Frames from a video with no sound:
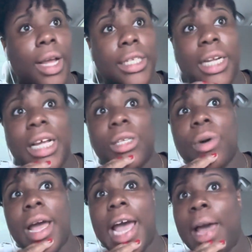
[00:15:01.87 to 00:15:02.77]
And see, that's
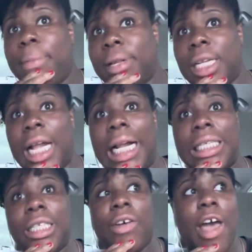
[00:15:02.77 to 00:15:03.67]
what happens. A lot
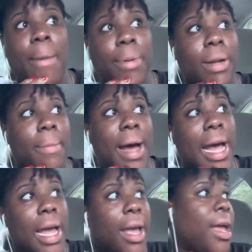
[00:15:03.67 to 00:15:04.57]
of stuff happens in the
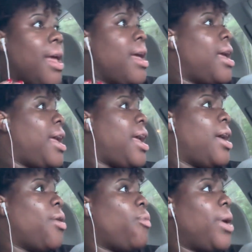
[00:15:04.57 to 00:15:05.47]
mind.
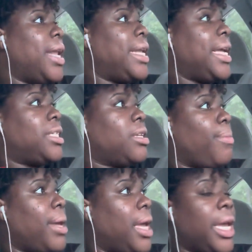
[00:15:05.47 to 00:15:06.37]
And we need to
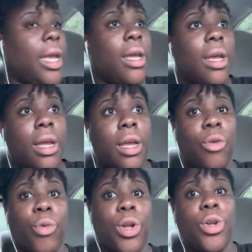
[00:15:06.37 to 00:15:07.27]
be
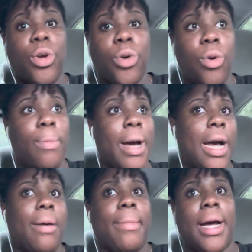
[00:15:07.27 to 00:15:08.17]
renewed
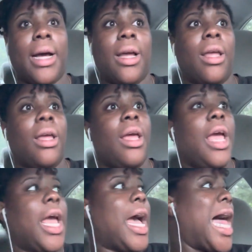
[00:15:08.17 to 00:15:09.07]
by our mind.
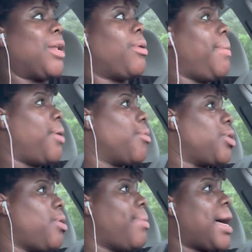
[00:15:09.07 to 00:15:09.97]
And how do we be
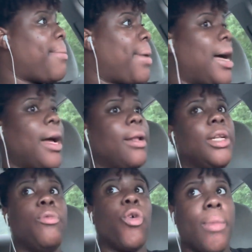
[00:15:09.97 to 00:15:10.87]
renewed by our mind?
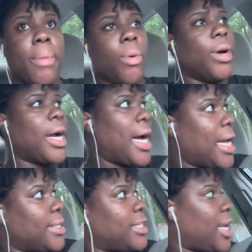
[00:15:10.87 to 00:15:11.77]
Remember what
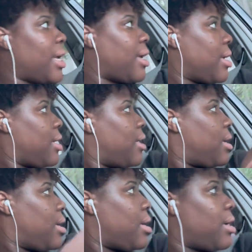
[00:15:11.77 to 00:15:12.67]
God said.
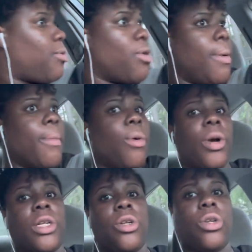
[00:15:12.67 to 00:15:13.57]
Remember
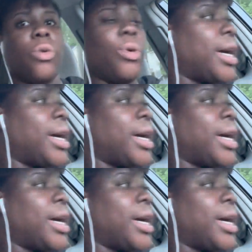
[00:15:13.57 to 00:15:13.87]
what